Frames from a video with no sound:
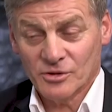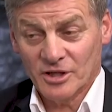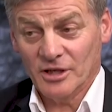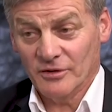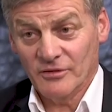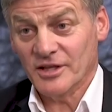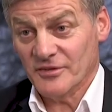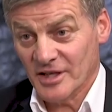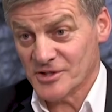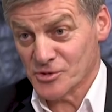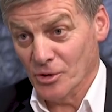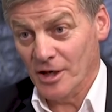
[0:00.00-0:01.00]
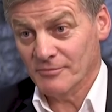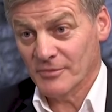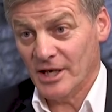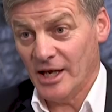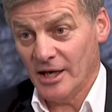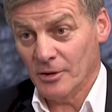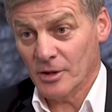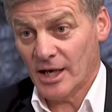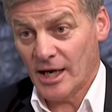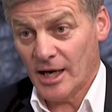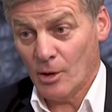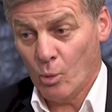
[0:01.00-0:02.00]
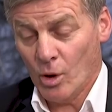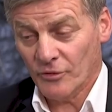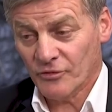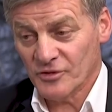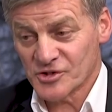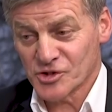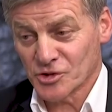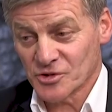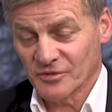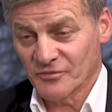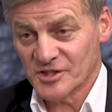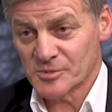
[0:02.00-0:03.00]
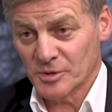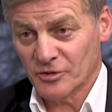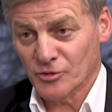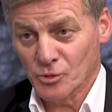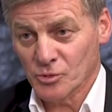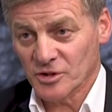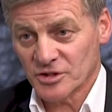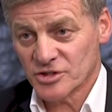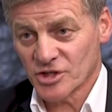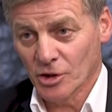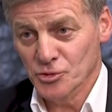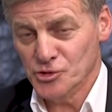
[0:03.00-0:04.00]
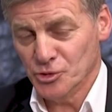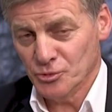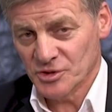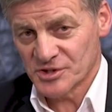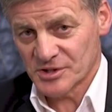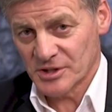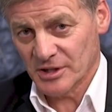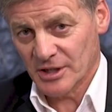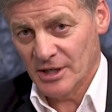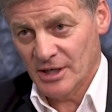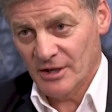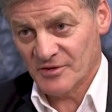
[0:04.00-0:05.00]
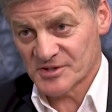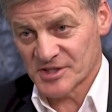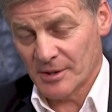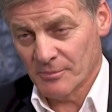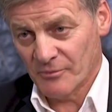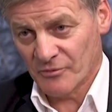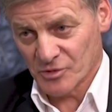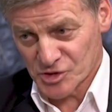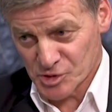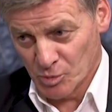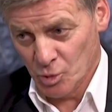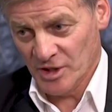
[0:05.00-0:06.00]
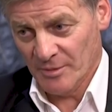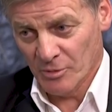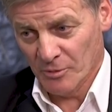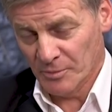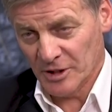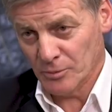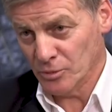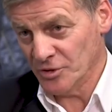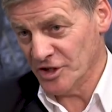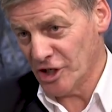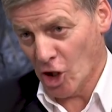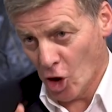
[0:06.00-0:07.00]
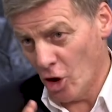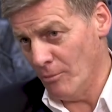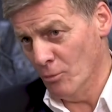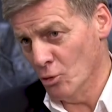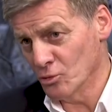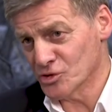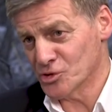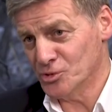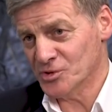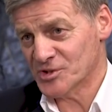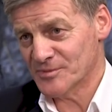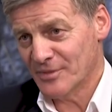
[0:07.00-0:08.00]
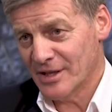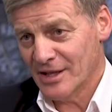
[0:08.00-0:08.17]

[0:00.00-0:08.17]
right. Yeah. And what the social investment toolkit shows you is that for a small number of people who need a lot more resource,